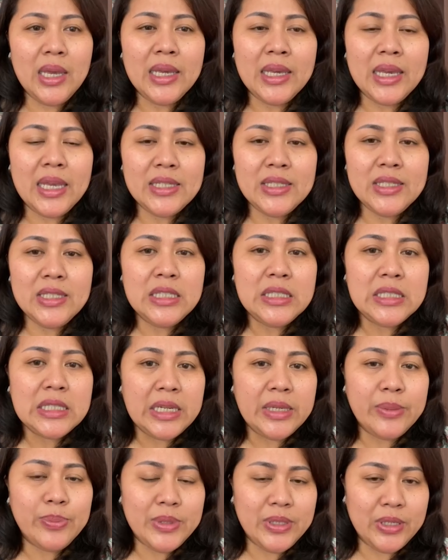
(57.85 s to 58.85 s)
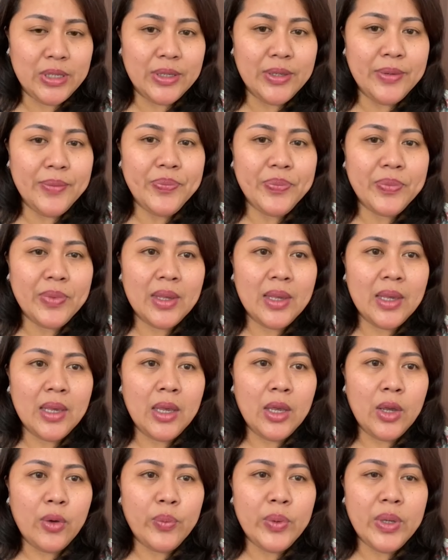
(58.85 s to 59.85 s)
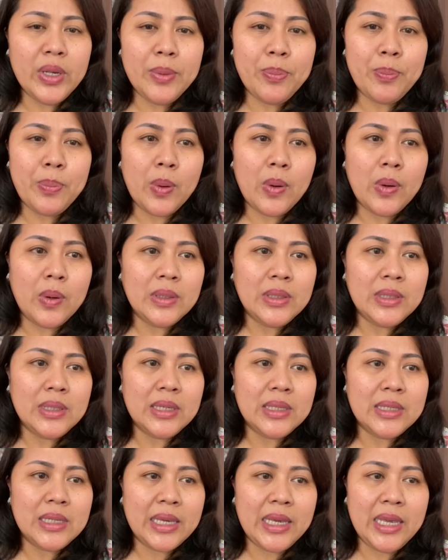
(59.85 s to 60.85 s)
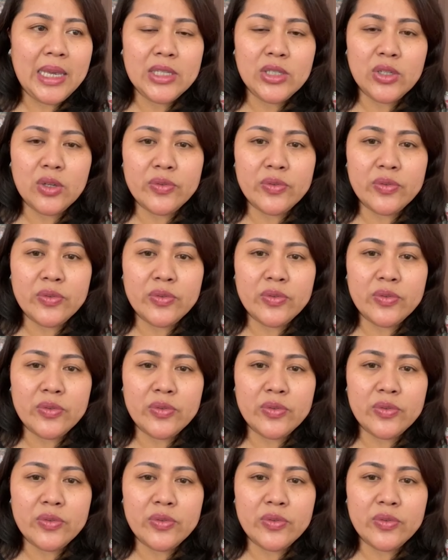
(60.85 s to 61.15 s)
Case description: we report a case of